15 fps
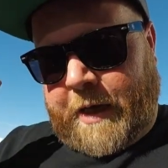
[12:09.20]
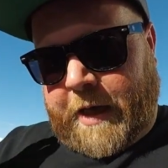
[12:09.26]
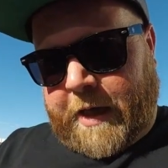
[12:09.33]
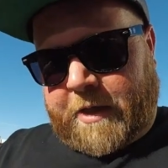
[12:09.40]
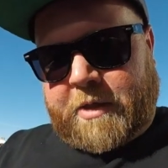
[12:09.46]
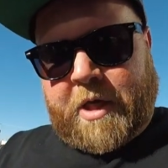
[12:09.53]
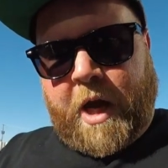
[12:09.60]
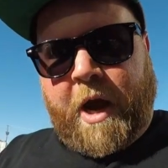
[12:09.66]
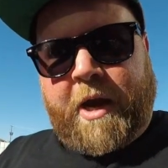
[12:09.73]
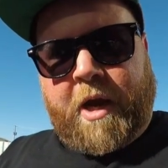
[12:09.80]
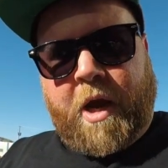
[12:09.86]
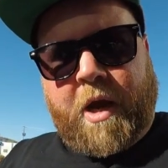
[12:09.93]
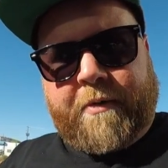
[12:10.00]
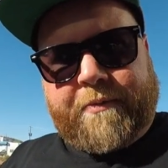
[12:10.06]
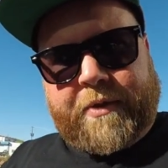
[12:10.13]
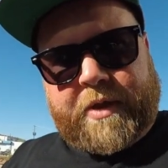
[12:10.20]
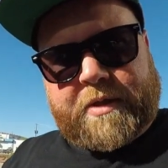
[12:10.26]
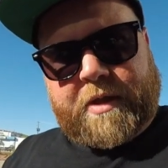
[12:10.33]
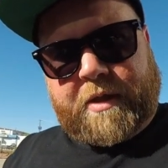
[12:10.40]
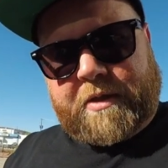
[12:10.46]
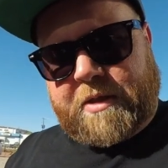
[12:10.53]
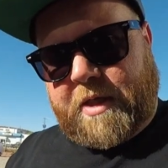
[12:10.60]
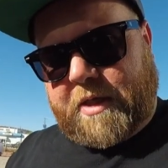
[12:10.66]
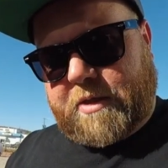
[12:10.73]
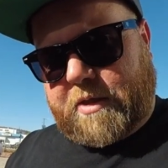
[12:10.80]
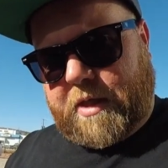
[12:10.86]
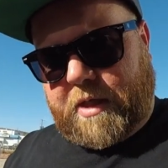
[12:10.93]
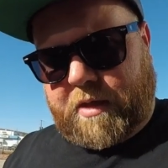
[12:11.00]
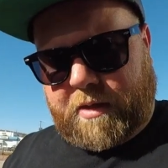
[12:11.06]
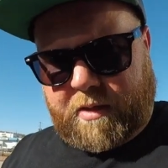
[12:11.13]
and tie off this
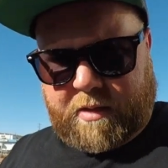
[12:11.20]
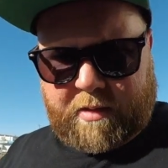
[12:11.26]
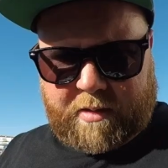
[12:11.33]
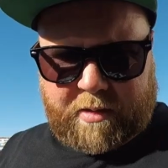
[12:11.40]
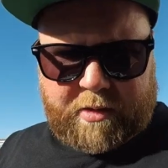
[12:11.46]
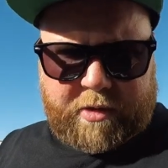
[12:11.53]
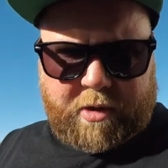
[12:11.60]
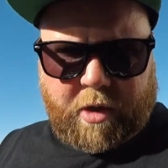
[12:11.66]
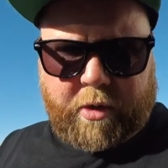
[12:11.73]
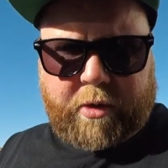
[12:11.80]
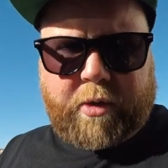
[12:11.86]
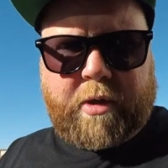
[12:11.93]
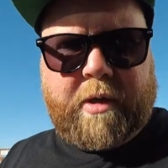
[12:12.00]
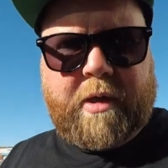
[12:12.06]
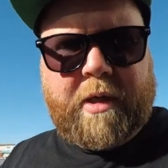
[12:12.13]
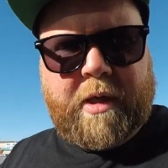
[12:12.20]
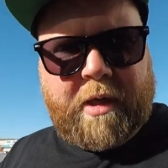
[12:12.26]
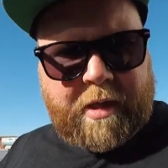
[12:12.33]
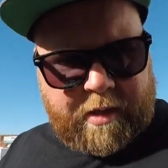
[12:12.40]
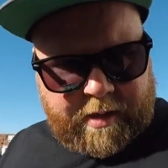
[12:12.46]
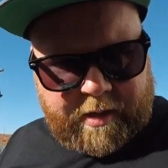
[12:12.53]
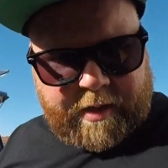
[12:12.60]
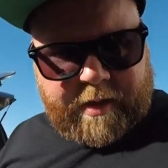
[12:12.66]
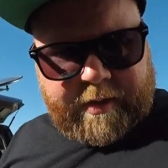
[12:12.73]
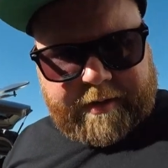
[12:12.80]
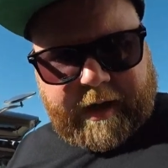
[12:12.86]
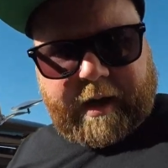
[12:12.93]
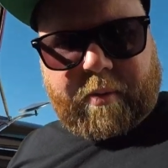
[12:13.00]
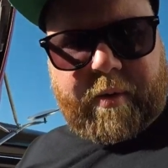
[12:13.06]
existing starter. That